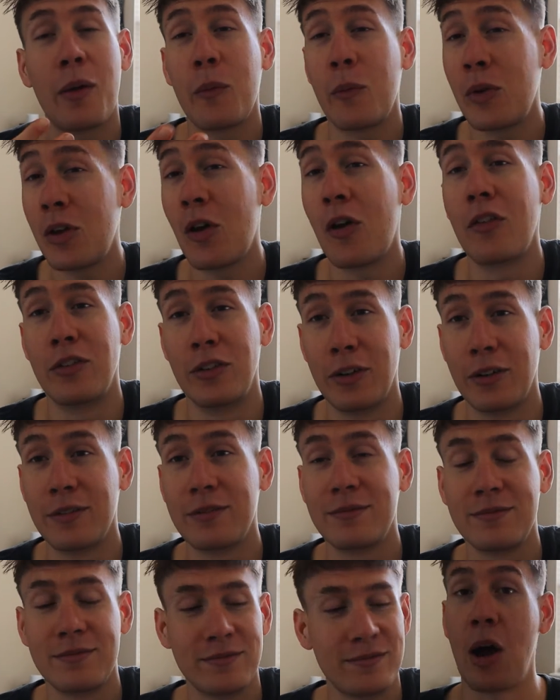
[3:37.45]
We all know.
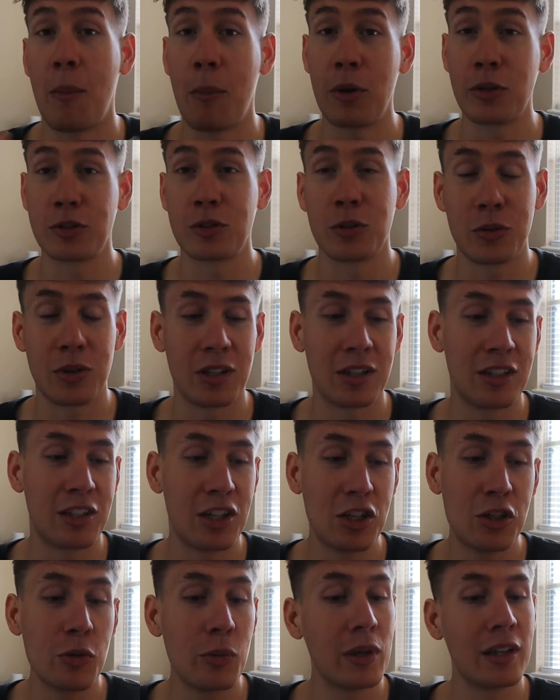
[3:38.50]
I'm also
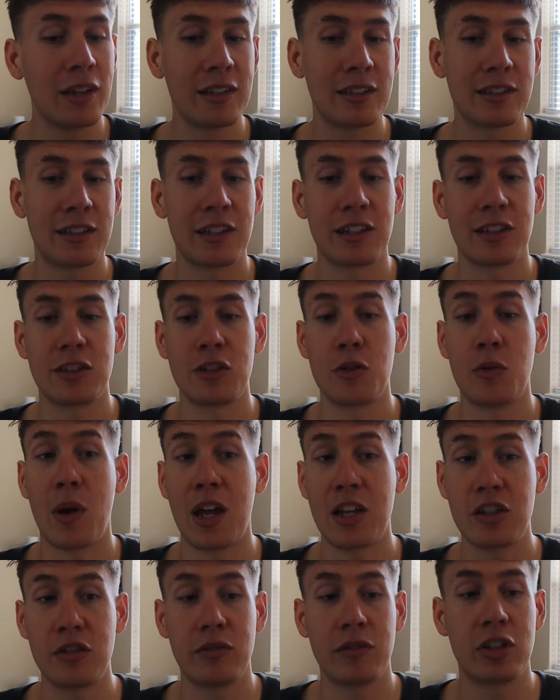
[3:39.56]
continuing listening to
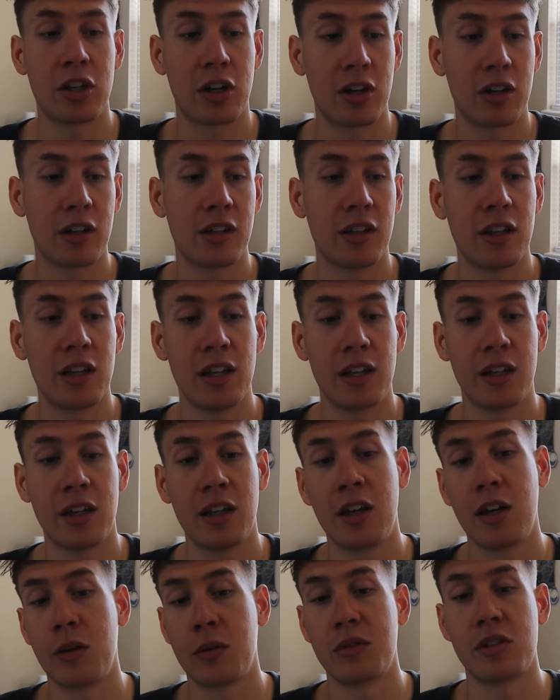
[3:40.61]
Edge of Eternity.
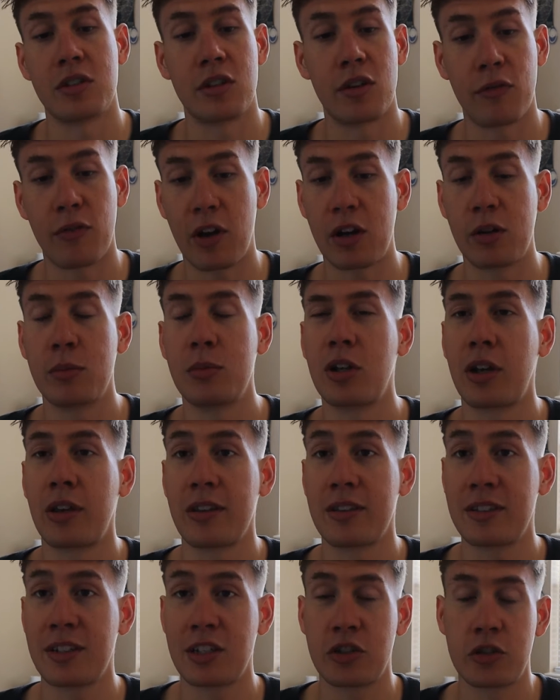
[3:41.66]
It's the final book in
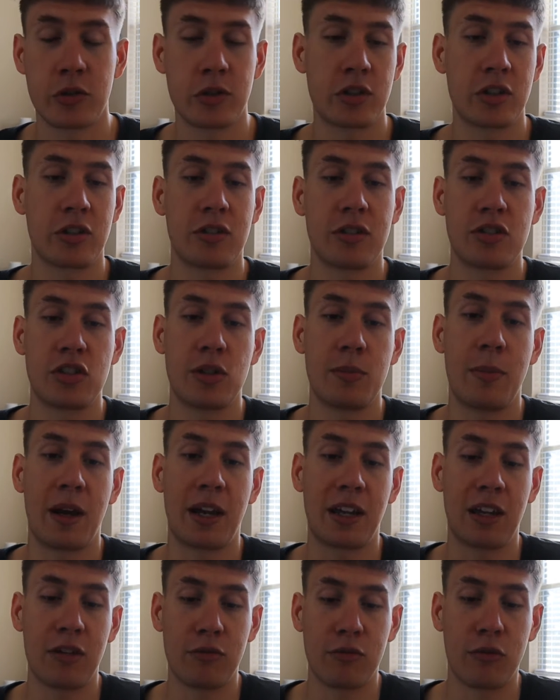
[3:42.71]
the Century Trilogy by
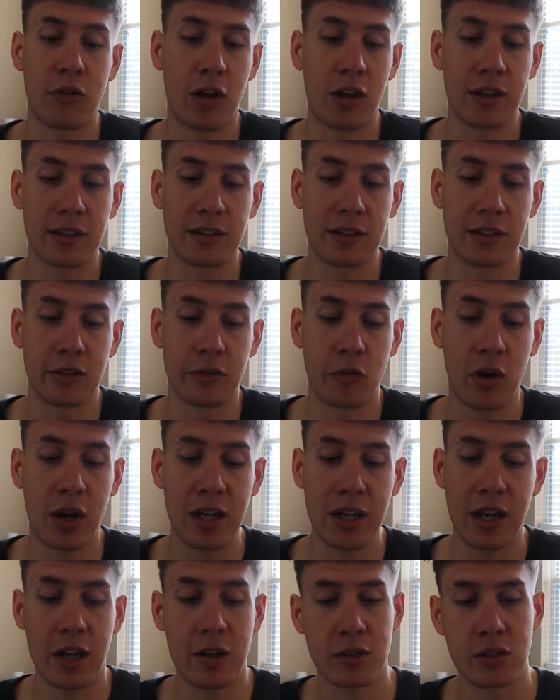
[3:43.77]
Ken Follett, and right
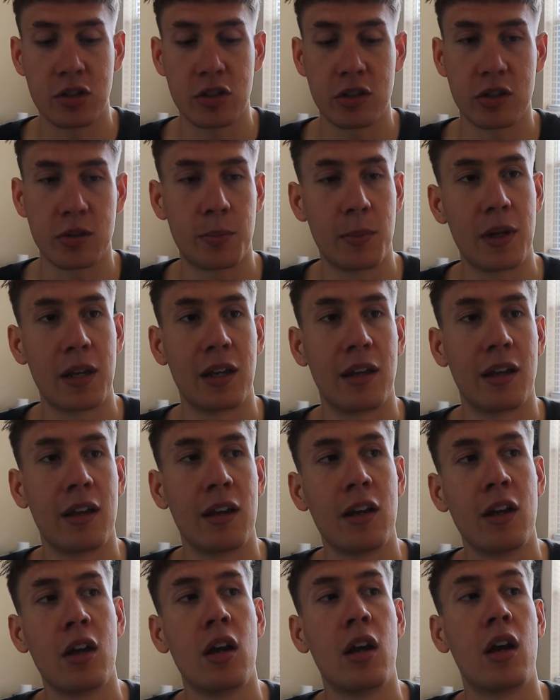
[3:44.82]
now it's just been
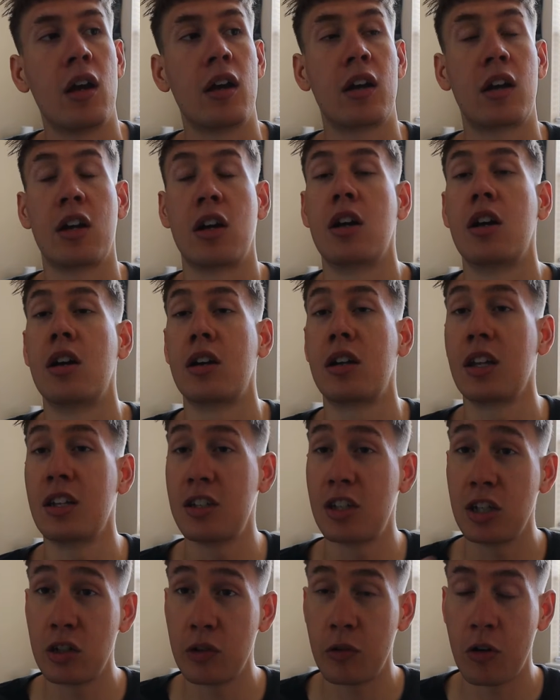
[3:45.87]

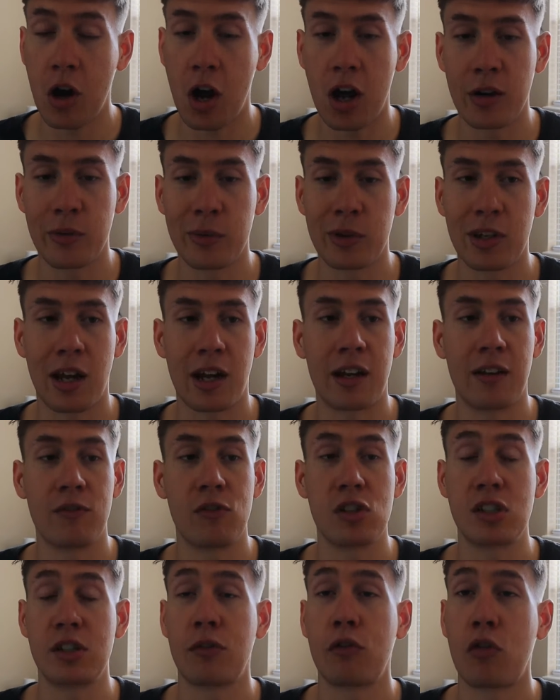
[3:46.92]
continuing on with kind of
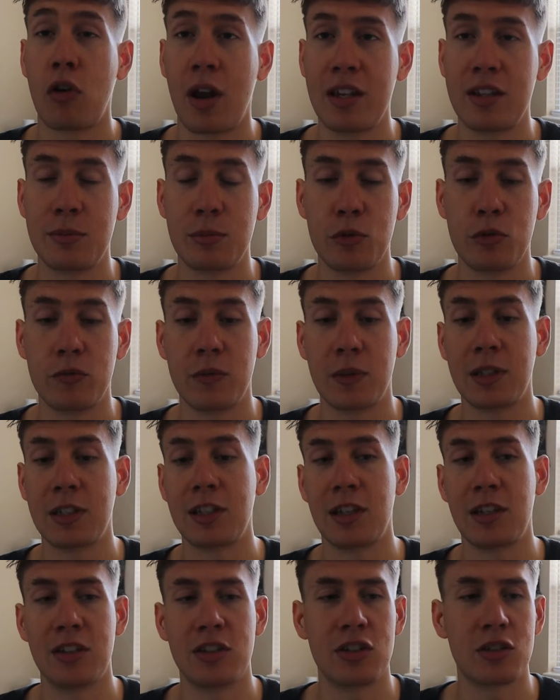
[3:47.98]
the civil rights
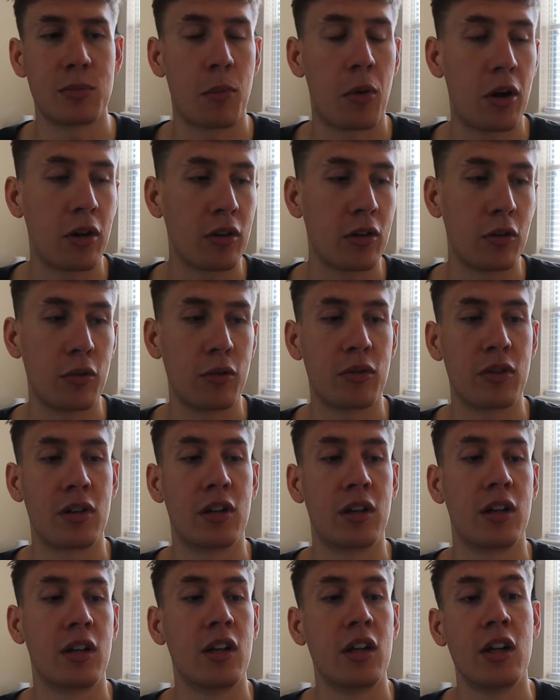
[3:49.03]
movement, and just Martin
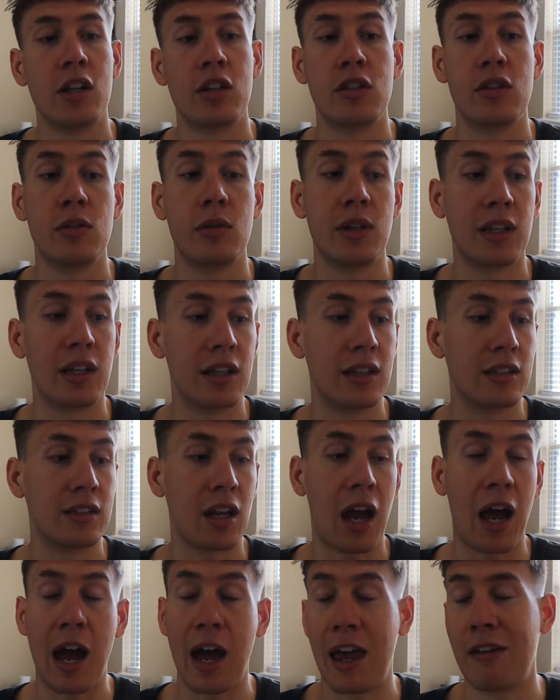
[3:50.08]
Luther doing his
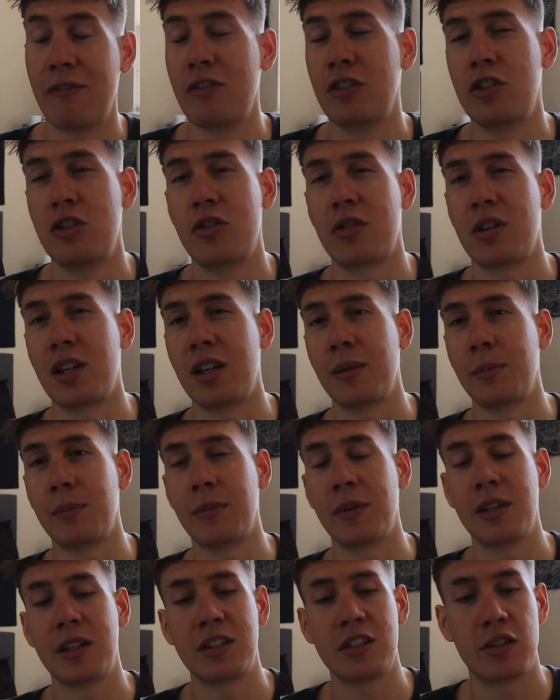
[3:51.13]
I Have a Dream
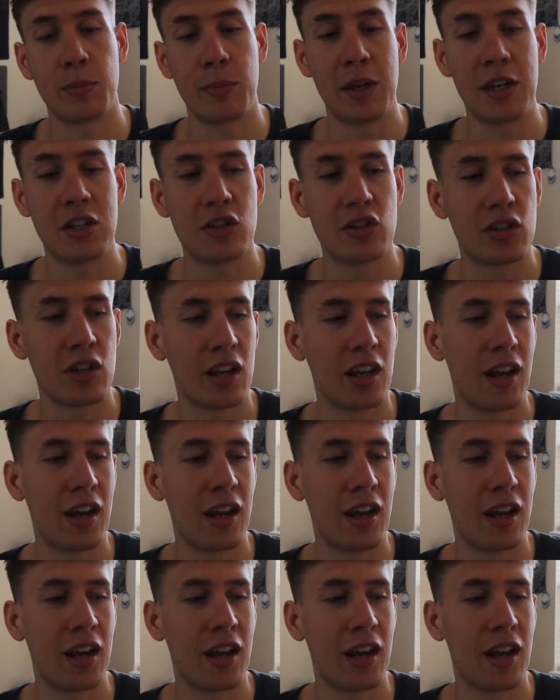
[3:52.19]
speech.